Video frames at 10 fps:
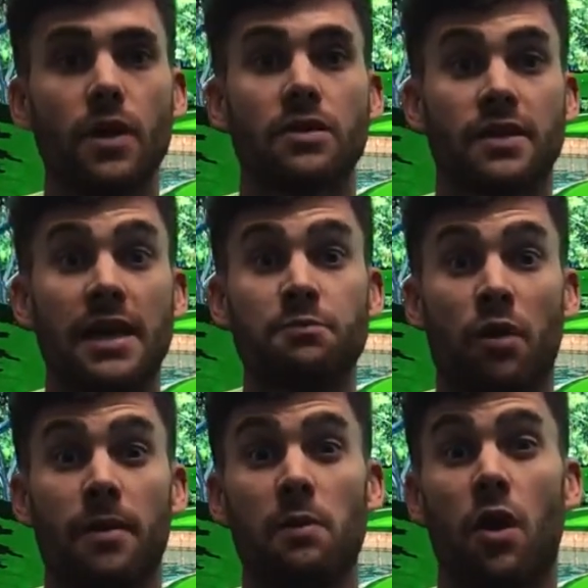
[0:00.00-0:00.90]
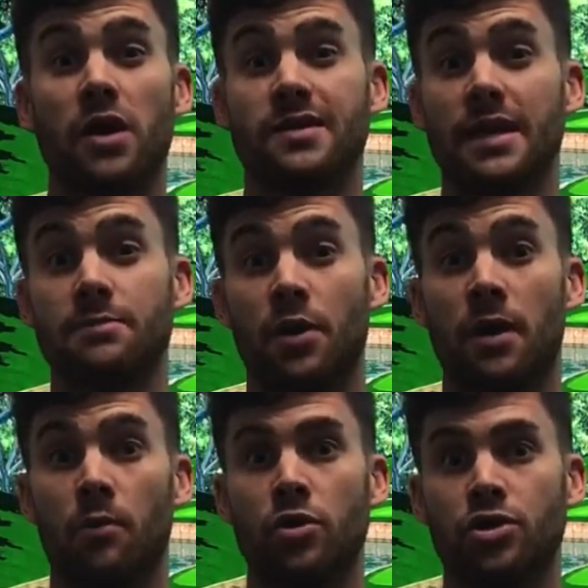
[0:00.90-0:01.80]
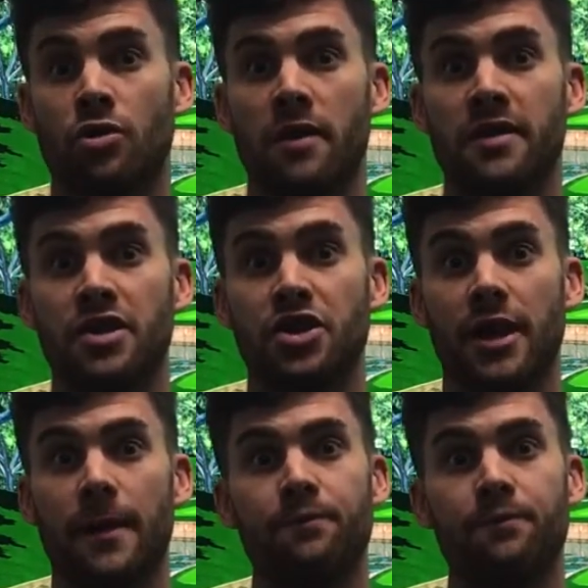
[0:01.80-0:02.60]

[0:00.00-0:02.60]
So that's probably what I'd say is my number one driver this year.